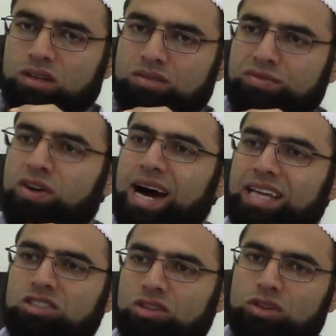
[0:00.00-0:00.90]

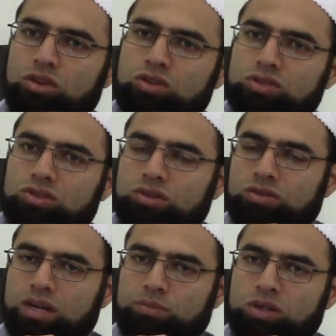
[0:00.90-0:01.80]
fight those
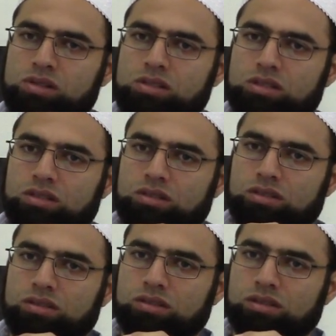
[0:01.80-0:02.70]
rebels,
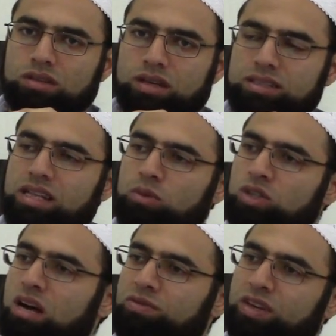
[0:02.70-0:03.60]
Islam
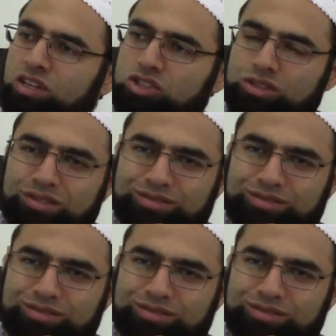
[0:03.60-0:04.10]
would have finished.